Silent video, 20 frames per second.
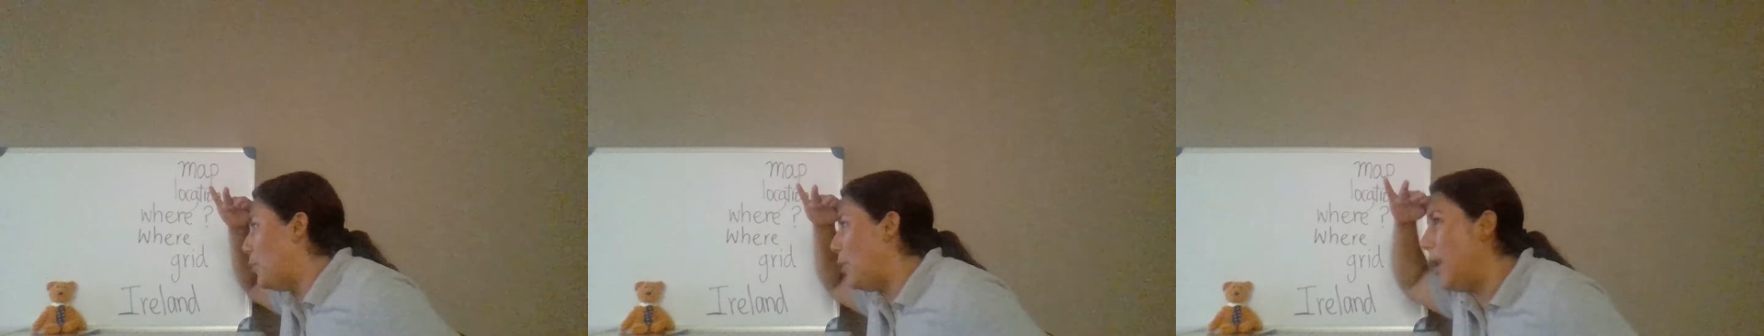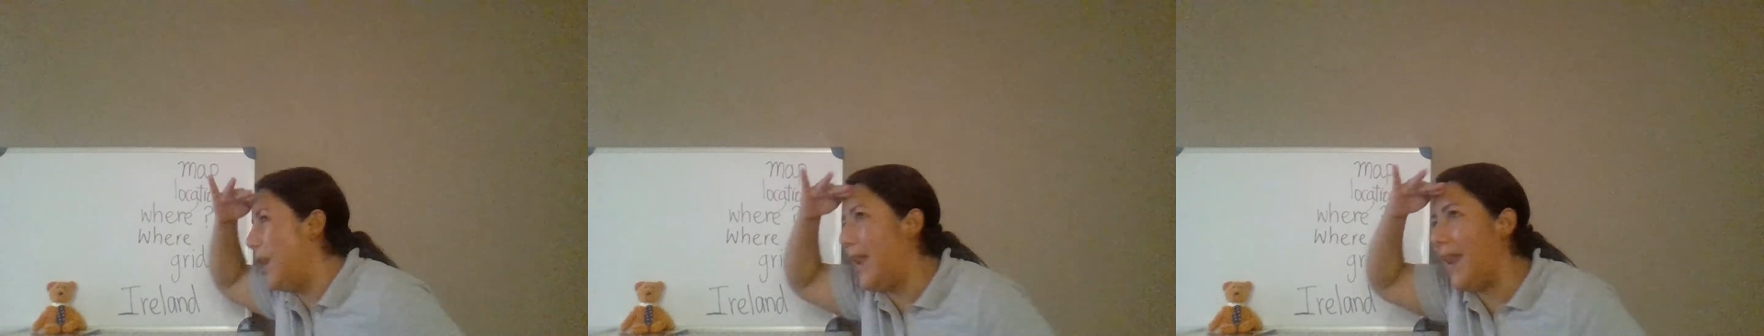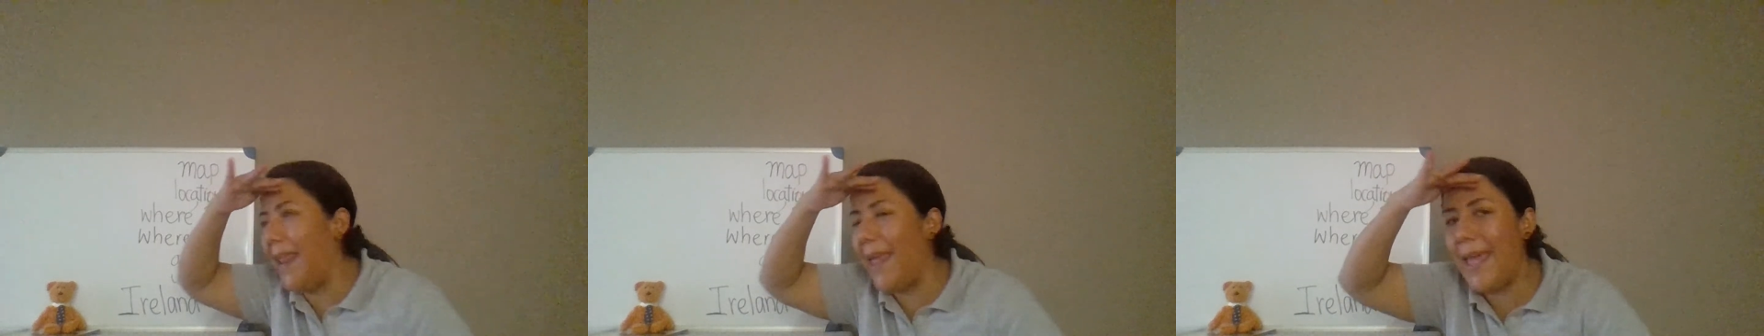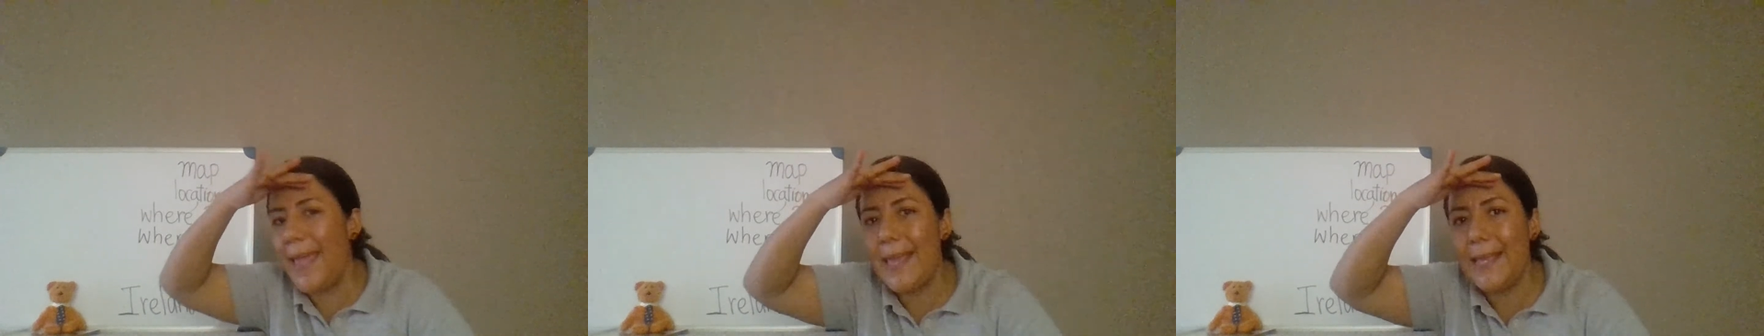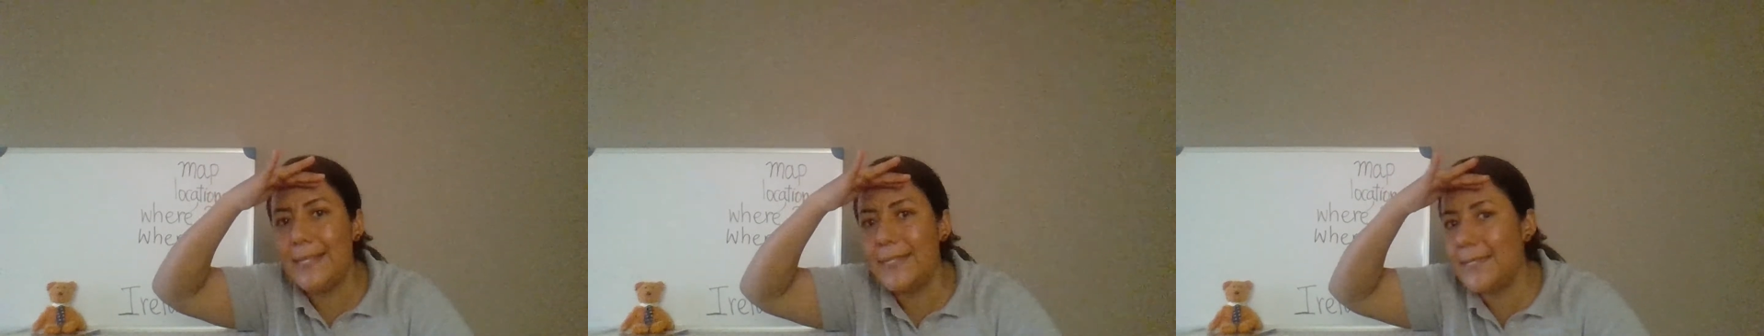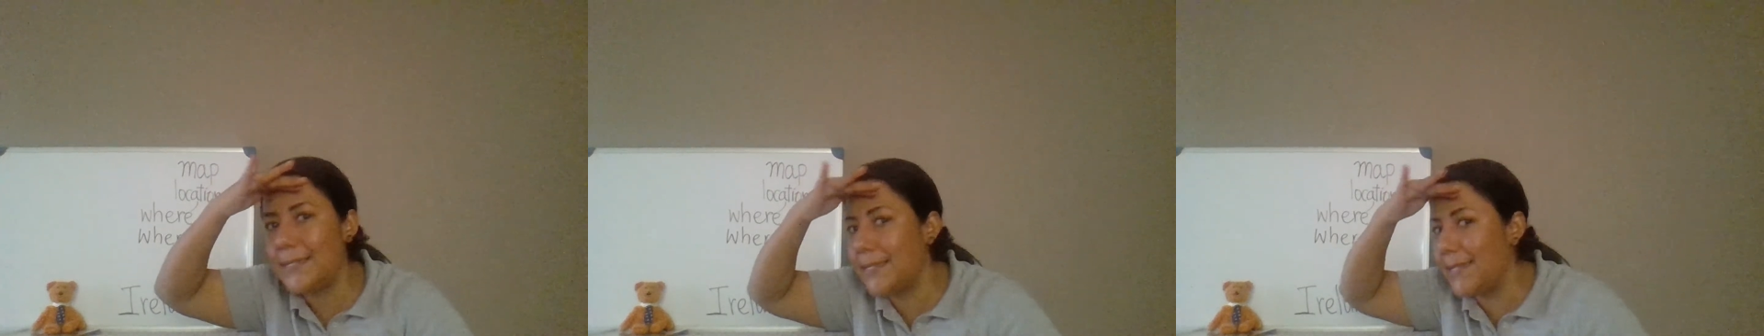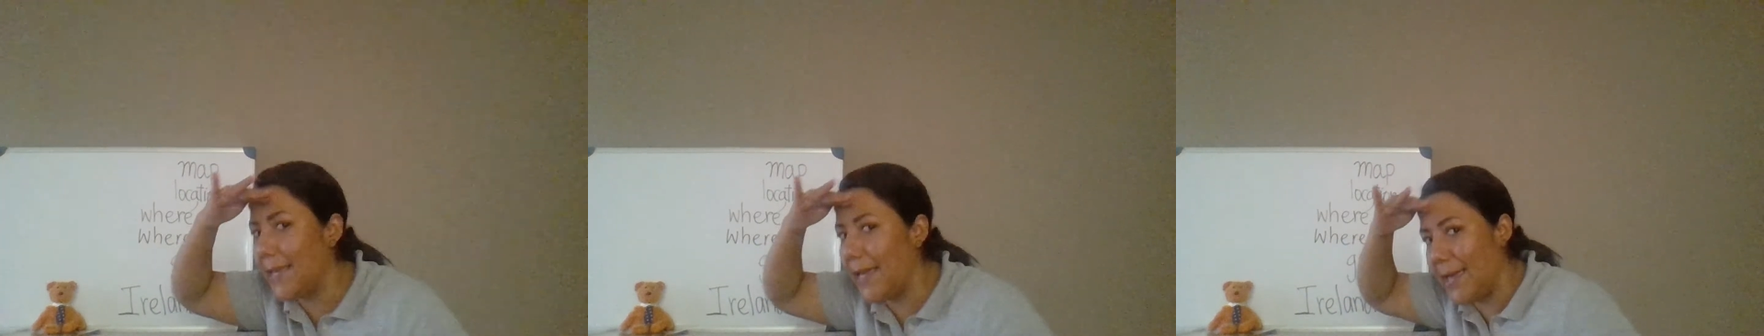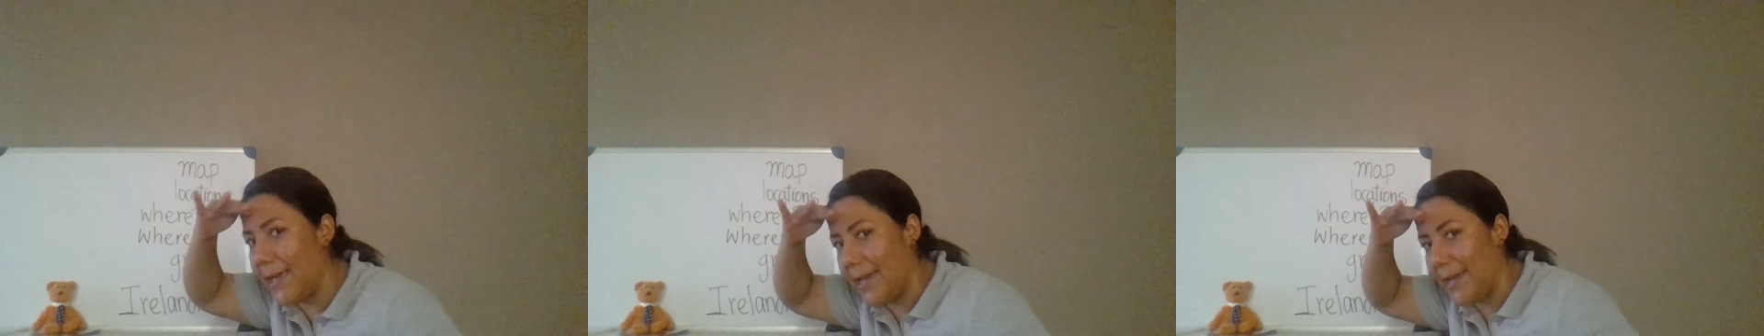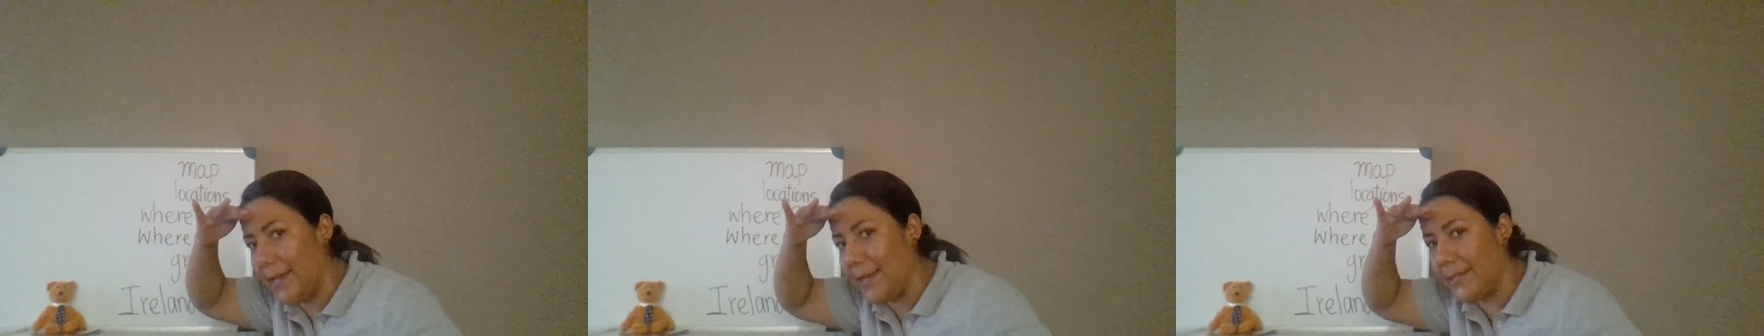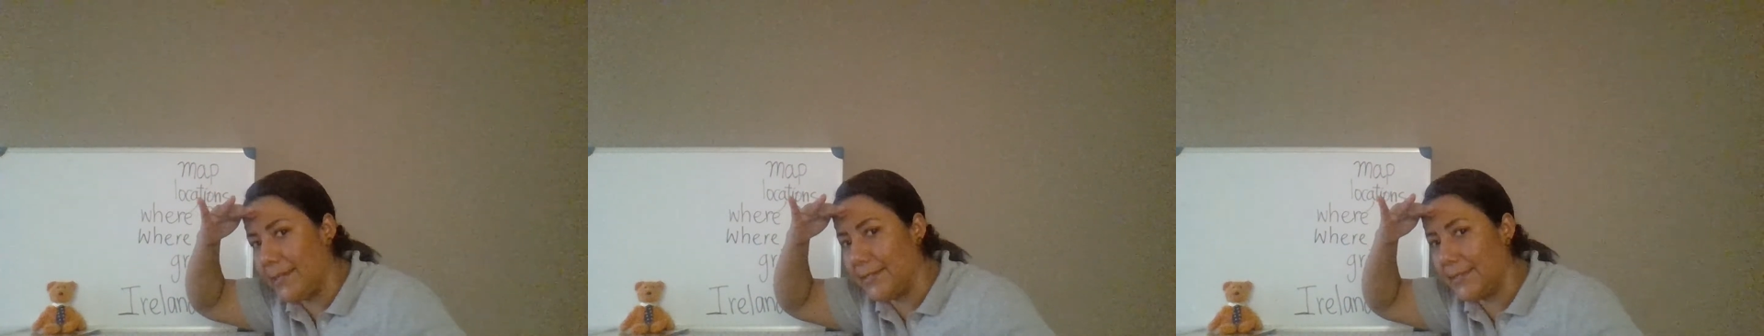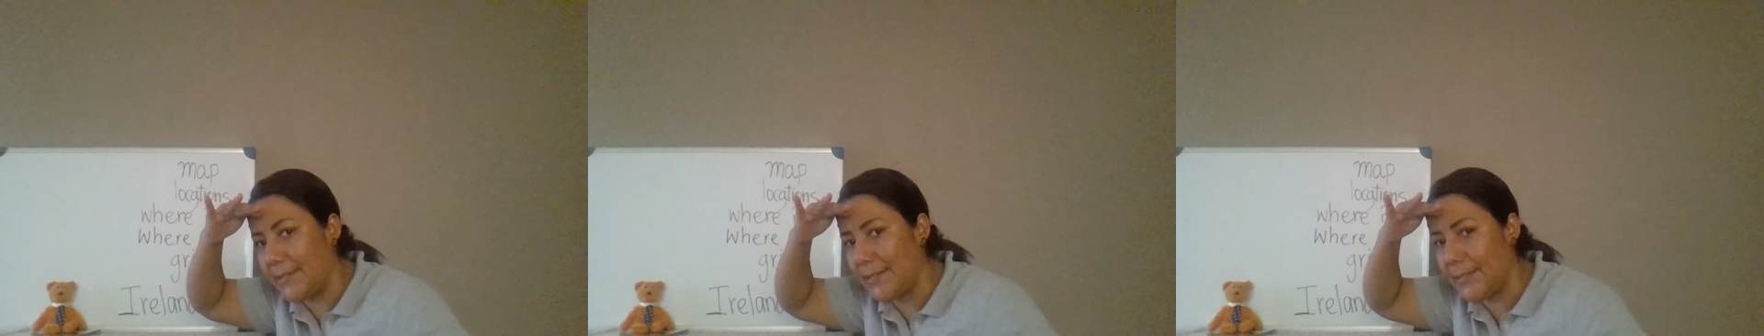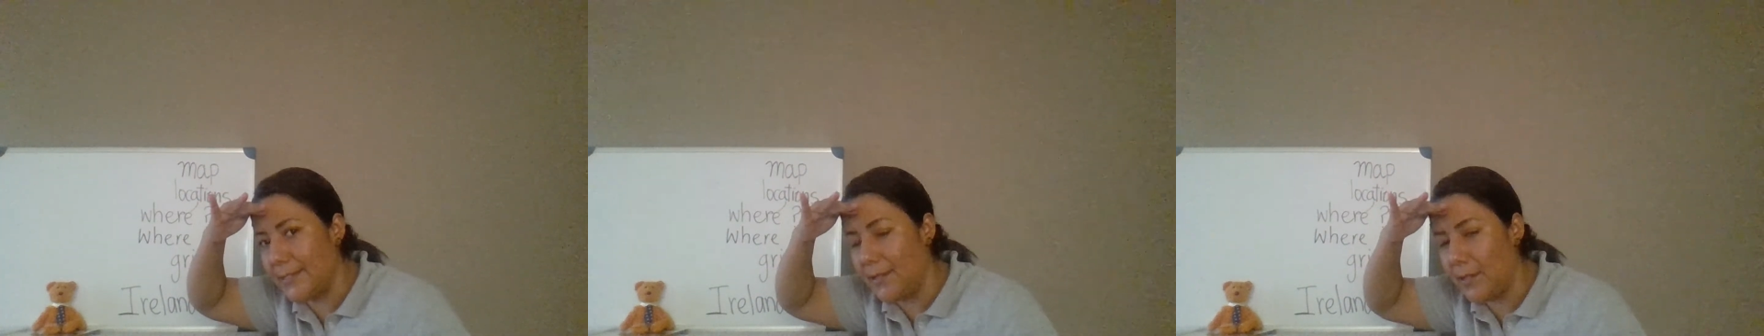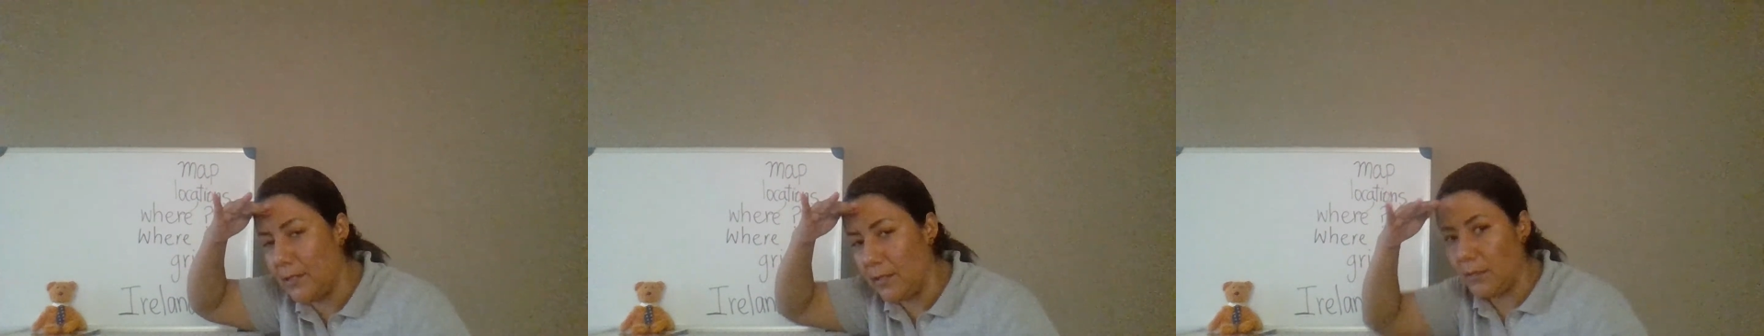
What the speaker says: places.